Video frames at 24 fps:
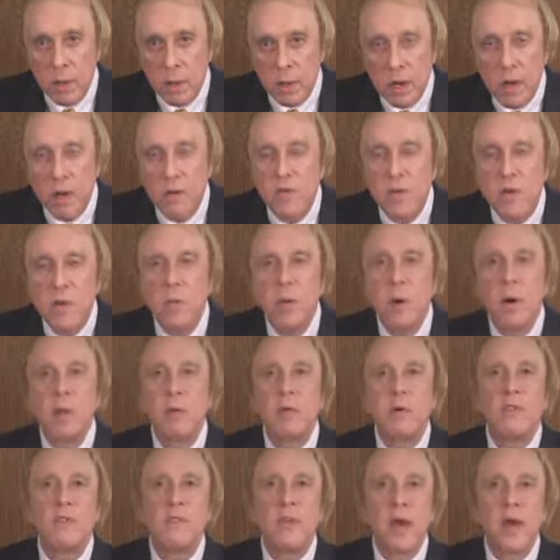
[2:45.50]
Now, if you want
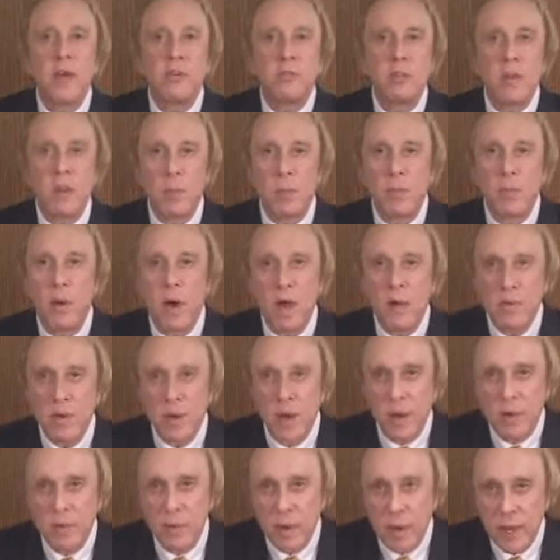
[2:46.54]
to invest in private
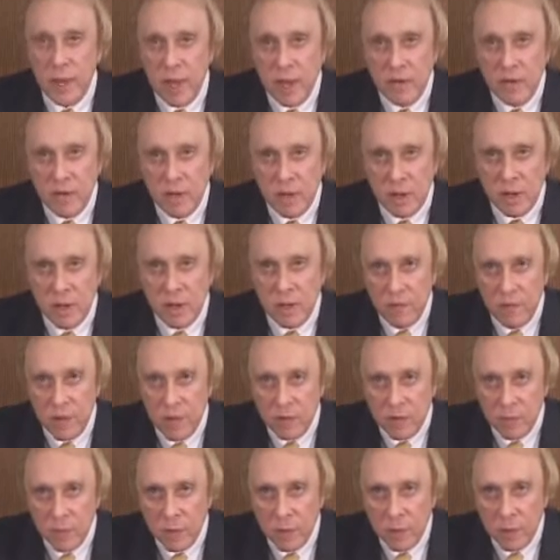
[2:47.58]
equity as an
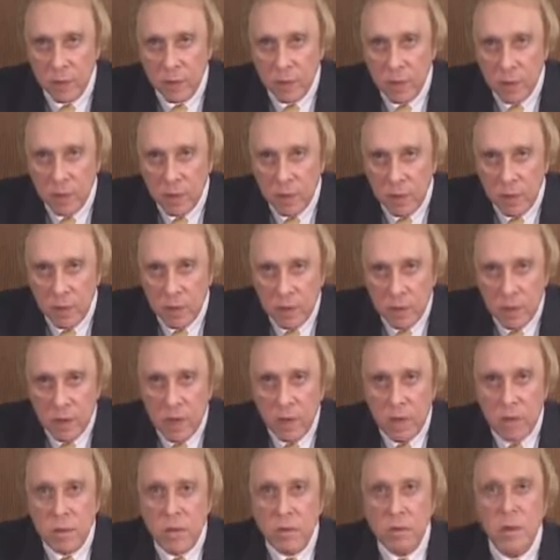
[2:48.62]
individual,
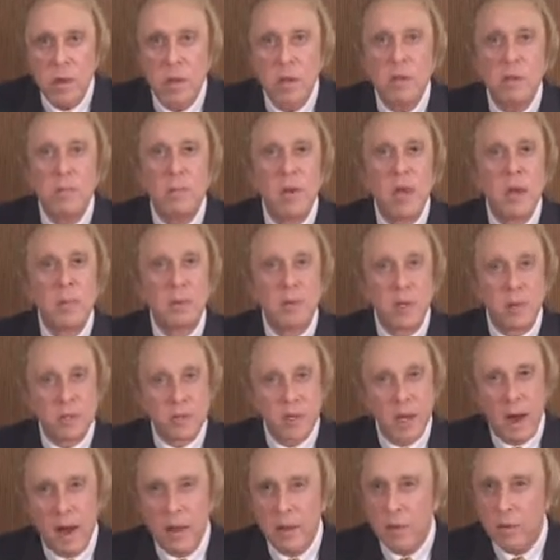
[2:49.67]
you need to be able to
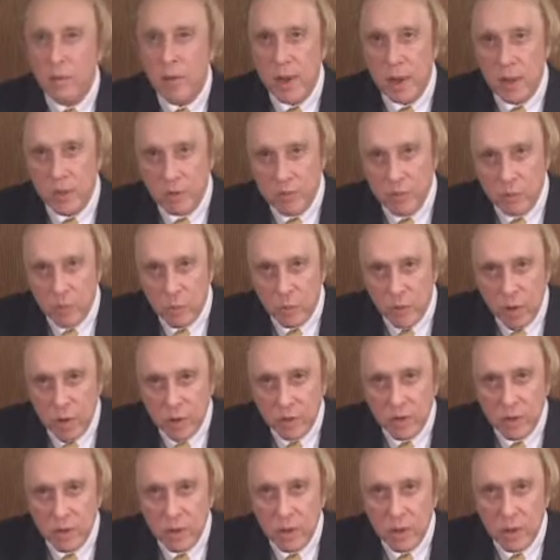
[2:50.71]
tolerate some risk.